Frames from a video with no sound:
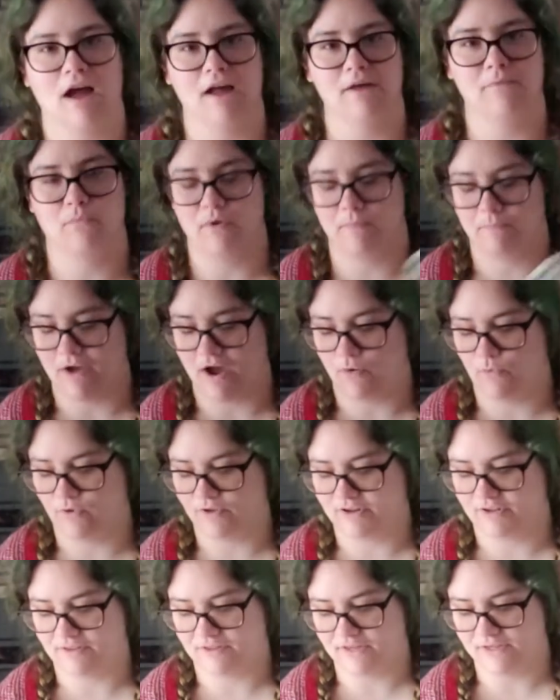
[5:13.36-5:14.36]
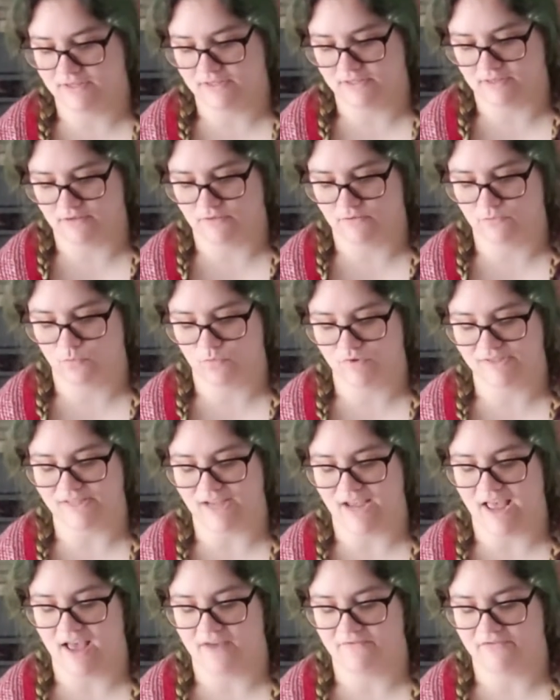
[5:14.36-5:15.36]
I whip out one of these, and once
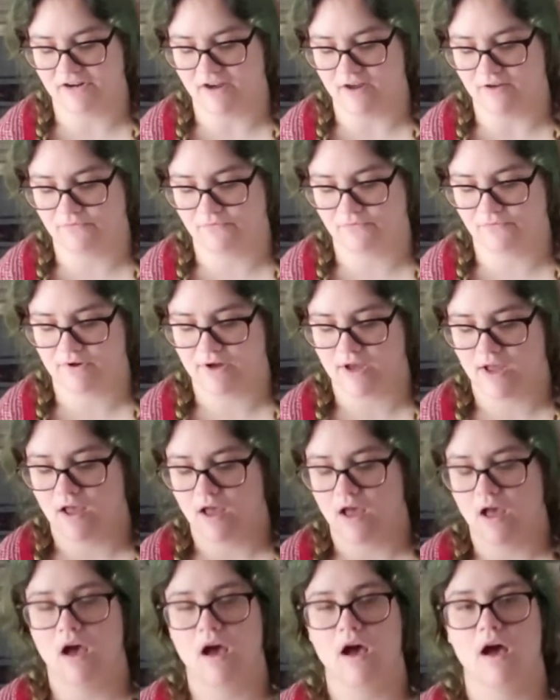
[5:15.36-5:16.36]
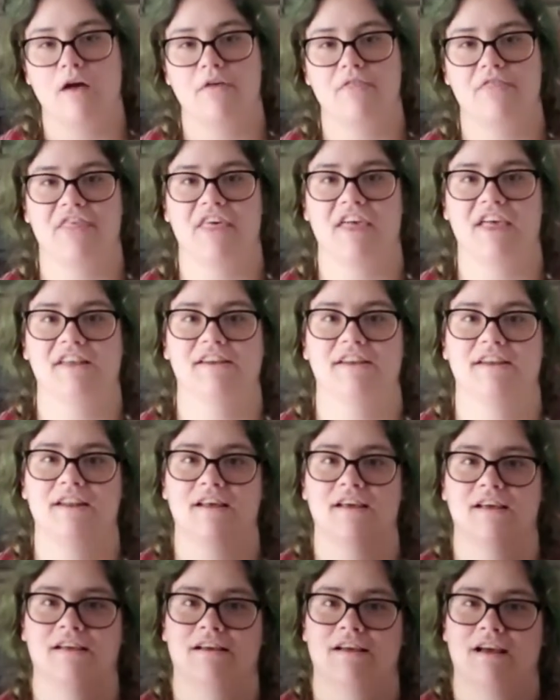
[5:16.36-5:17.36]
I have enough, then
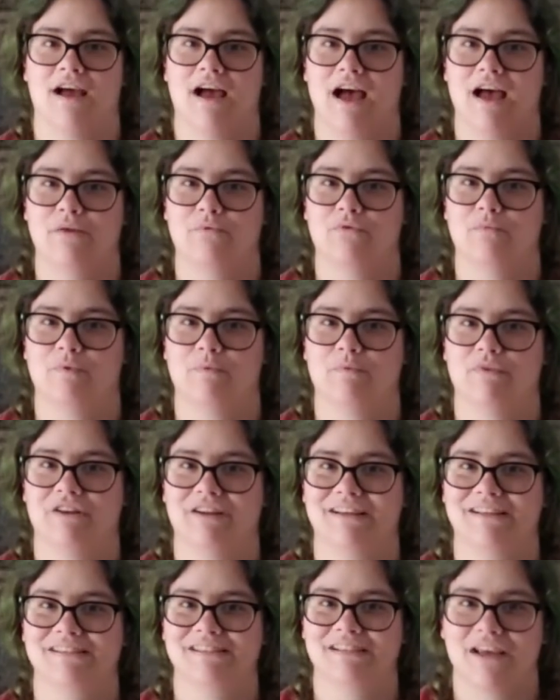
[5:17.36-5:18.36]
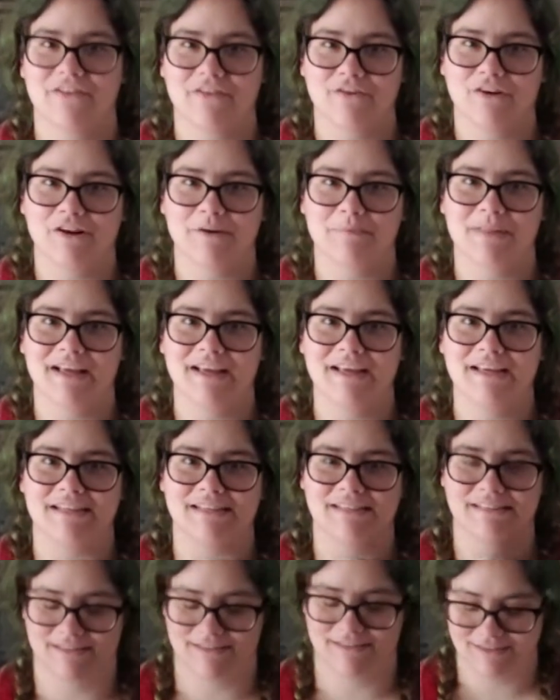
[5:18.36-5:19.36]
I will be putting it together in a
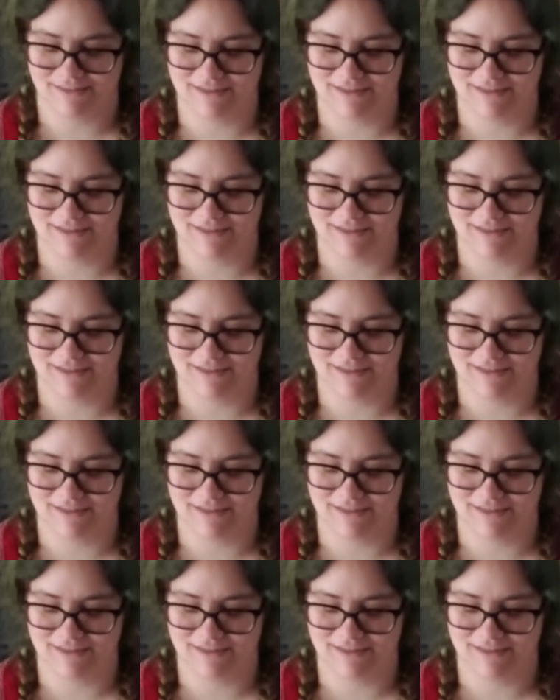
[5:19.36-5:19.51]
blanket.